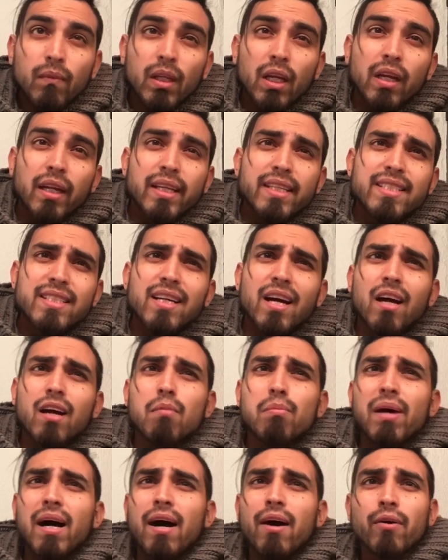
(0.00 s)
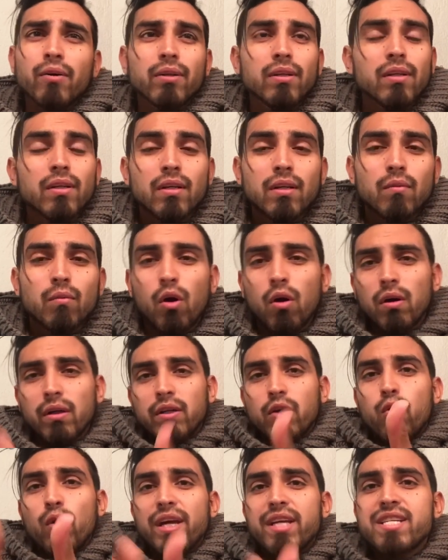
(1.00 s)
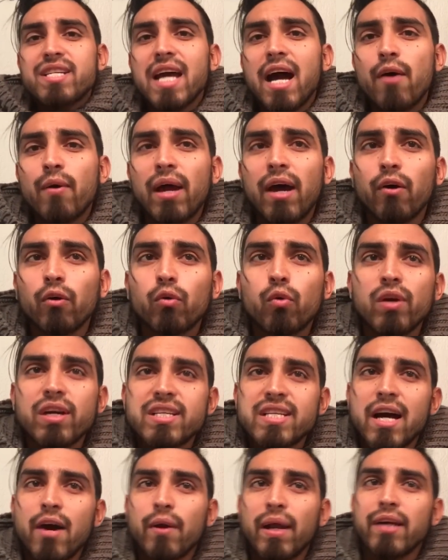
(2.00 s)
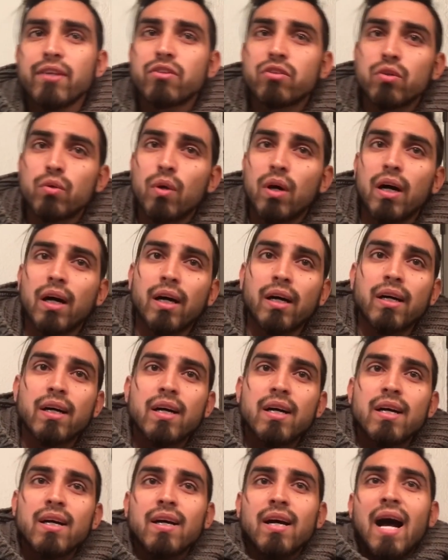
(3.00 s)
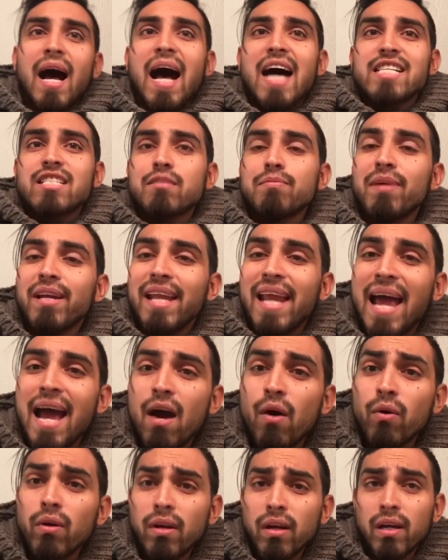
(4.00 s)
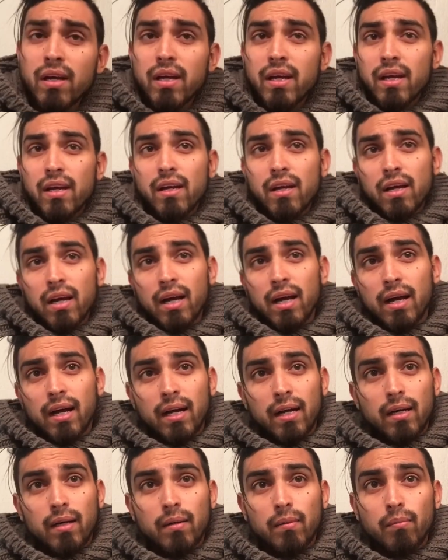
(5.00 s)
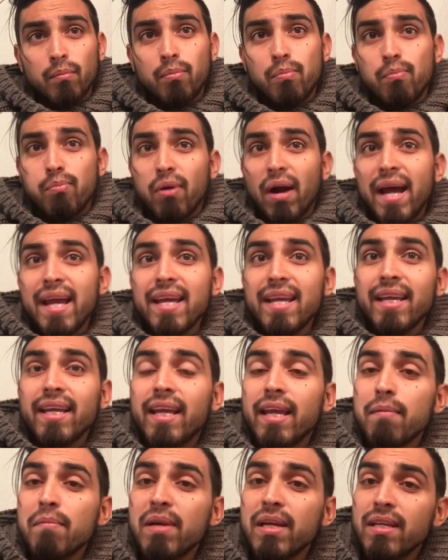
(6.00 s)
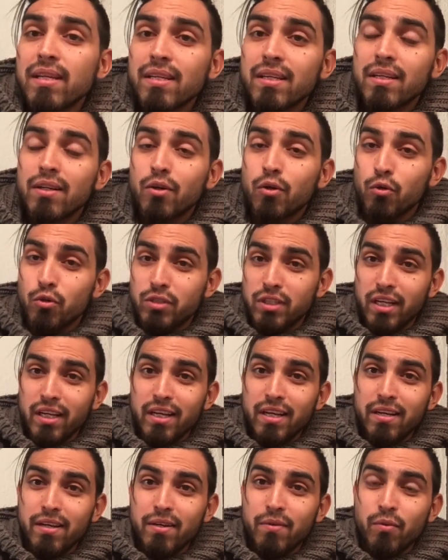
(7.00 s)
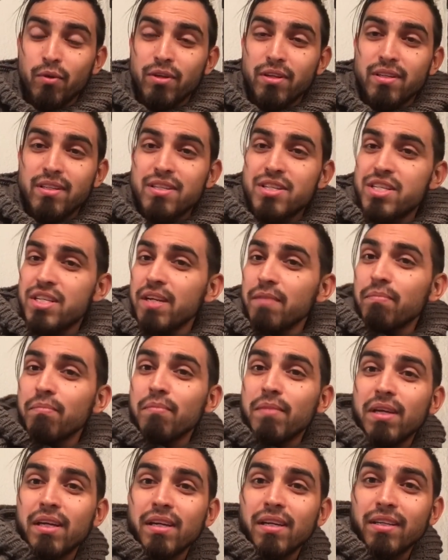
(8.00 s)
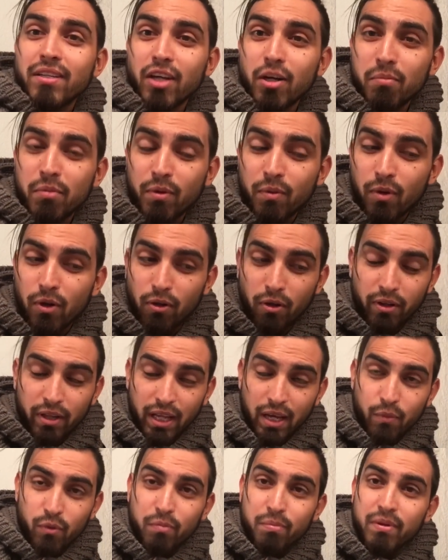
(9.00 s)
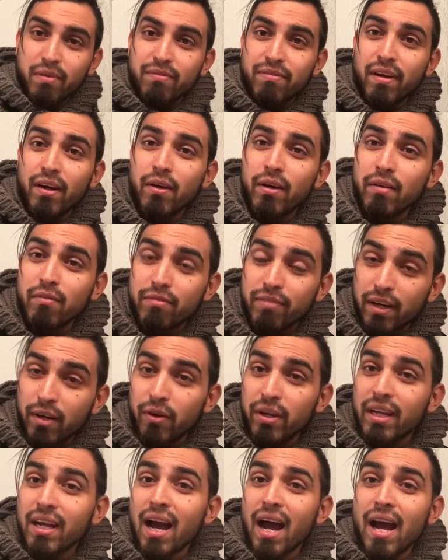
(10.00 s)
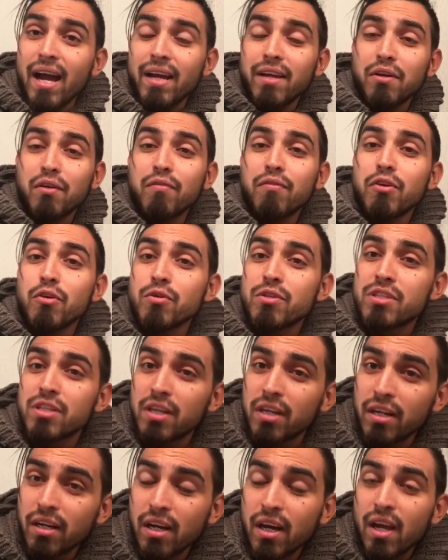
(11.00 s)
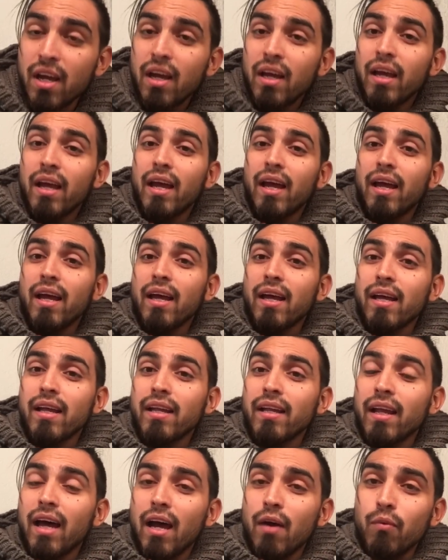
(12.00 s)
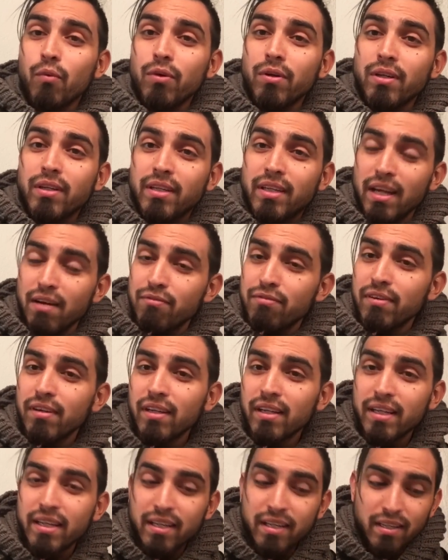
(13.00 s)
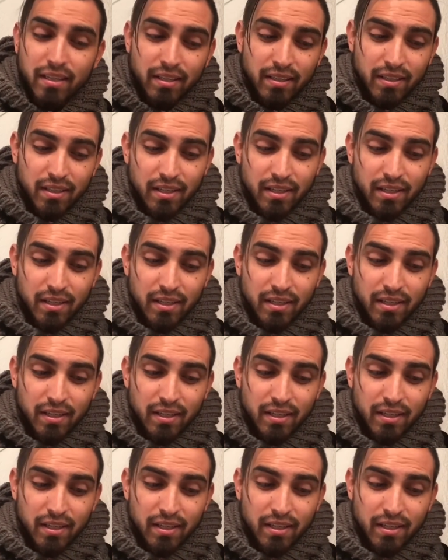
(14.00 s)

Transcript: Let's talk about, well, quick shout out to Hasma Noun, Brian Kimmett, who said he would ship me a dermaroller. That would be very, very kind of you, sir. And I would definitely